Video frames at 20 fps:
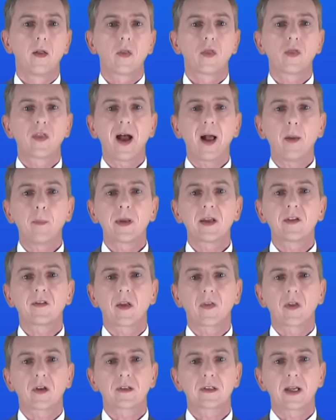That means
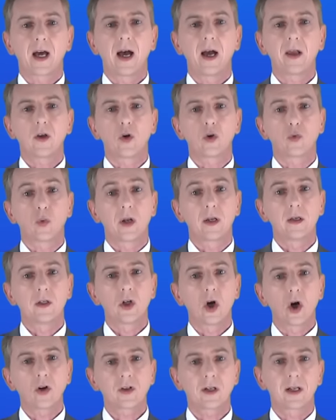that the diode will
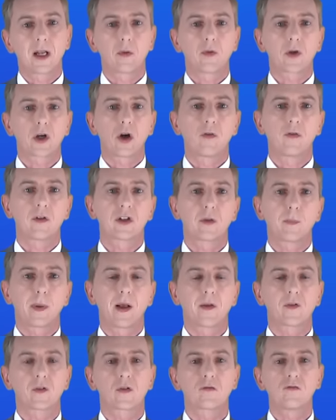not allow the current to
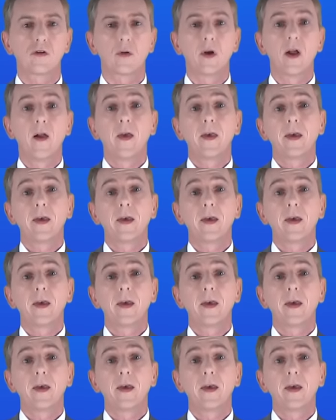pass through,